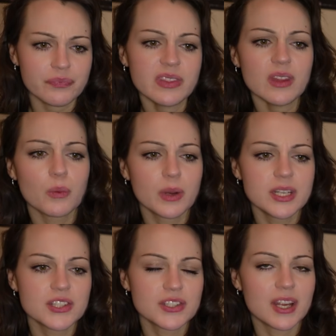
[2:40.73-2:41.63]

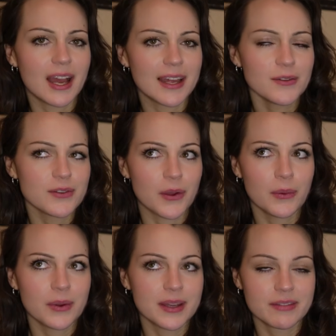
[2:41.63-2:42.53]
which I don't know
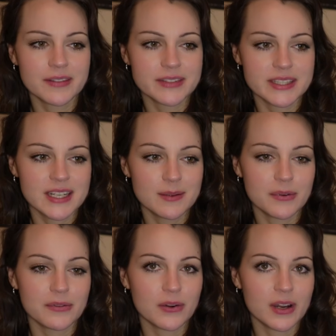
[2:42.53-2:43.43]
if I've seen it
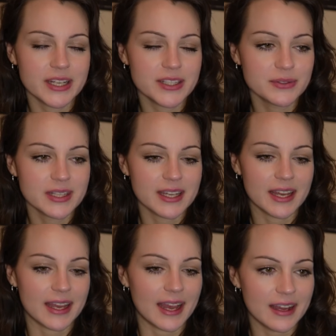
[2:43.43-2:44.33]
before. I don't think I
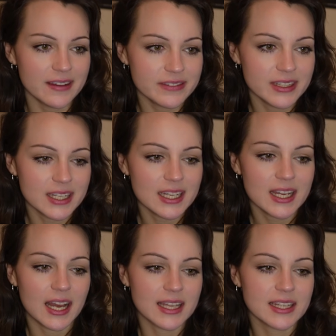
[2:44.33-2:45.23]
have.
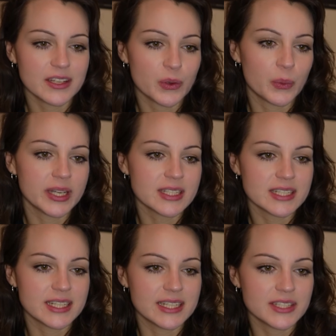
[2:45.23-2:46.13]
I think queen to
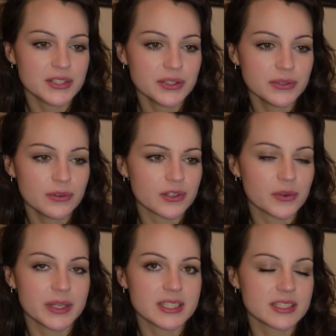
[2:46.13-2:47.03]
e2, or
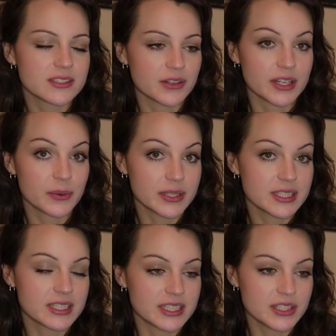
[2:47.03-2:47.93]
queen to
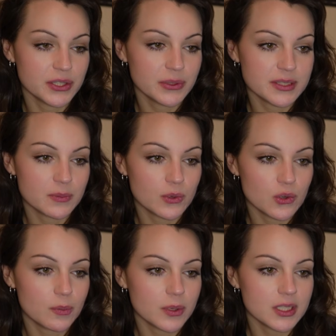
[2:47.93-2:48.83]
d2 is more
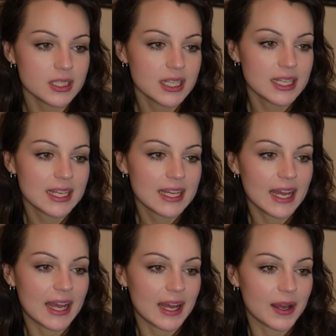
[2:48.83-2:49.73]
normal.
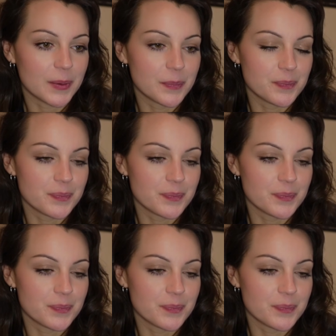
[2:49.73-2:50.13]
And